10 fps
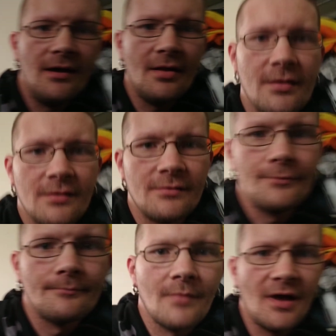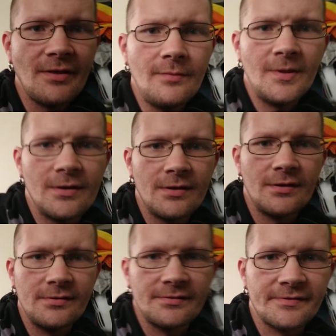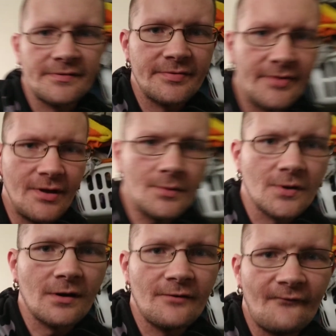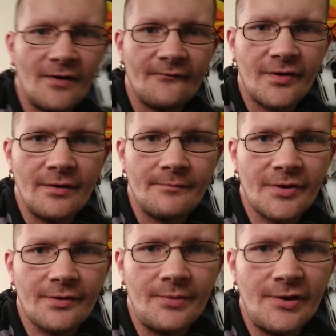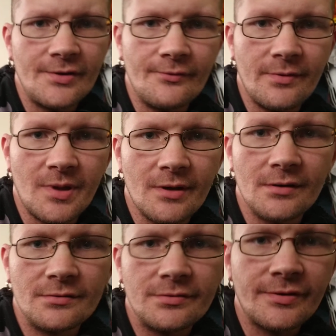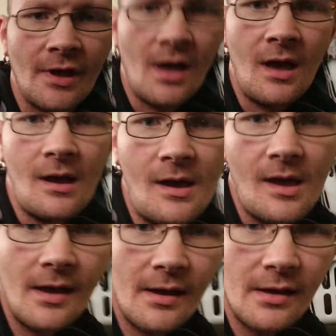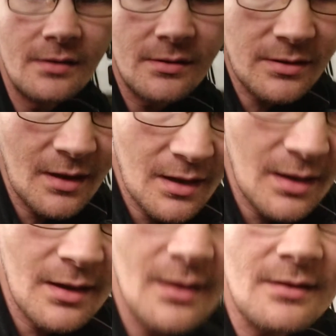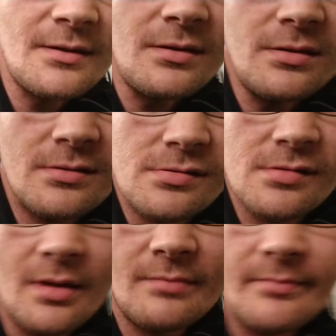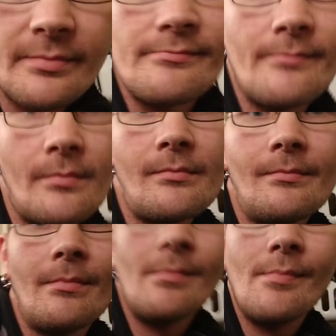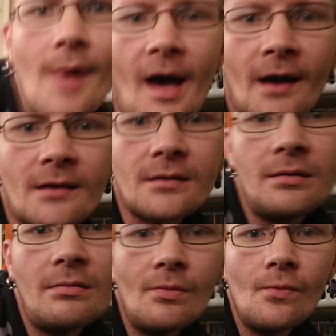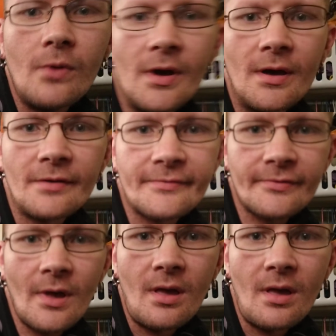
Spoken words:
Hello, my name is Tim Goff of Tim's Computer Repairs, and I am back with